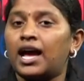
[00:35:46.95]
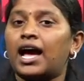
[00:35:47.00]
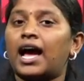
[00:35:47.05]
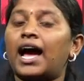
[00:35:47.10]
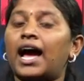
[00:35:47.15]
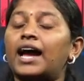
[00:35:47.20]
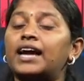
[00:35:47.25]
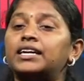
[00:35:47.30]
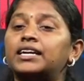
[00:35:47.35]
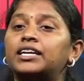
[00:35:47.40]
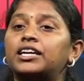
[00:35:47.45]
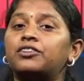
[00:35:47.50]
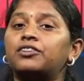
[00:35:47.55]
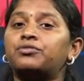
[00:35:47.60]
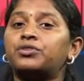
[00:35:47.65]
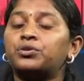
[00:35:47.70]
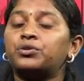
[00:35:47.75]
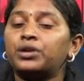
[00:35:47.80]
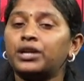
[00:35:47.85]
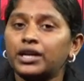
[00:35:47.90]
And if
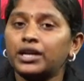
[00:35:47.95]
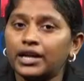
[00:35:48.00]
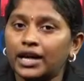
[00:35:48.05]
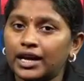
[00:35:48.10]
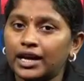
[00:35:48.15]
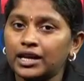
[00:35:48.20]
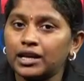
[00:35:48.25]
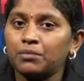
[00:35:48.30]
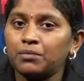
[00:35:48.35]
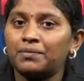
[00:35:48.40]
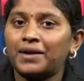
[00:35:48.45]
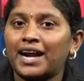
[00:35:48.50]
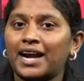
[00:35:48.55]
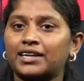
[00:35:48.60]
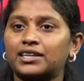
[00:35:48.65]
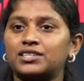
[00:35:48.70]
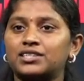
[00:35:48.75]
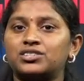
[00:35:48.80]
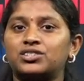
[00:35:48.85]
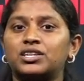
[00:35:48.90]
you need any
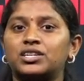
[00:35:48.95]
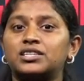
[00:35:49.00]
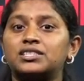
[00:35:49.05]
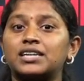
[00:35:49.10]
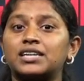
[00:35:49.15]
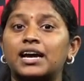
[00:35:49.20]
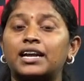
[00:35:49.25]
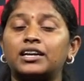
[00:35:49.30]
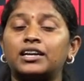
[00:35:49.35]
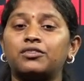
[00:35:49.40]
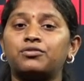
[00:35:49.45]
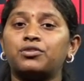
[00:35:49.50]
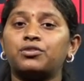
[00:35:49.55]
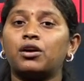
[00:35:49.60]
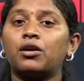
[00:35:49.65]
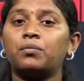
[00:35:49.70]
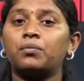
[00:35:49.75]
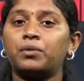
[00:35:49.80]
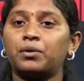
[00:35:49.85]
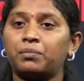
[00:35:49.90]
practice sheets, and if you
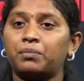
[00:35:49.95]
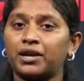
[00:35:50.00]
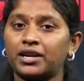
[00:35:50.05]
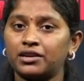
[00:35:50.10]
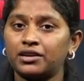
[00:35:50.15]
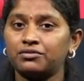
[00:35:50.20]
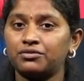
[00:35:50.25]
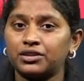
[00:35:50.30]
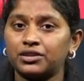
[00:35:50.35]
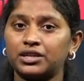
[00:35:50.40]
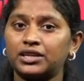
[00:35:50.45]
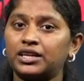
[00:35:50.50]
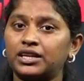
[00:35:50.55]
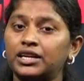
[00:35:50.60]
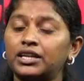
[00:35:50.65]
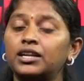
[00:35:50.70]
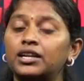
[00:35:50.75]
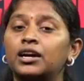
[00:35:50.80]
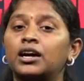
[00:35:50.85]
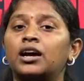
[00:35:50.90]
are preparing for the
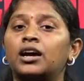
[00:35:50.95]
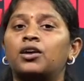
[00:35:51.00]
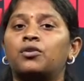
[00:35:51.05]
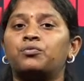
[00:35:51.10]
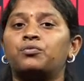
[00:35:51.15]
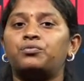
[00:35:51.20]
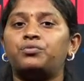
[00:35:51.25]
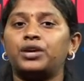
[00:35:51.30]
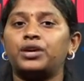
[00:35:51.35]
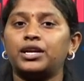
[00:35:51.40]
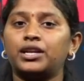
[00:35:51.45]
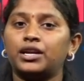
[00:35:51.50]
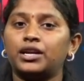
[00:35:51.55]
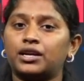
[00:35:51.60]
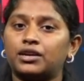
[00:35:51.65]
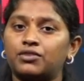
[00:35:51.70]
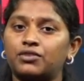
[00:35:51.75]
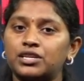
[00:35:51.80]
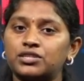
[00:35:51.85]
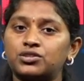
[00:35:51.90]
NEET, we
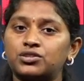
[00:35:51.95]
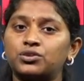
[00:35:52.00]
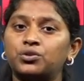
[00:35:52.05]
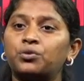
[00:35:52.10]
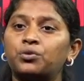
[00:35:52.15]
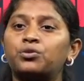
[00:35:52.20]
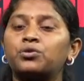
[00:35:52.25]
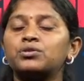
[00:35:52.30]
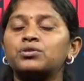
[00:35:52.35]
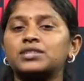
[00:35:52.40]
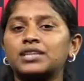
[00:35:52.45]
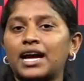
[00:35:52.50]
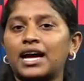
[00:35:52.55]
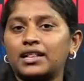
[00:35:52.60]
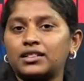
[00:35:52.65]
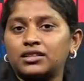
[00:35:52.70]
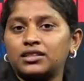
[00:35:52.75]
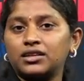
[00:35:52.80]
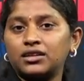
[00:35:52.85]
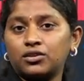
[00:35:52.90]
request you to
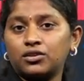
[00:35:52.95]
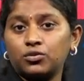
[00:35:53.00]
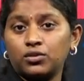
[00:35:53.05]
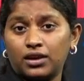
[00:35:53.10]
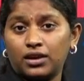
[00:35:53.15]
scan the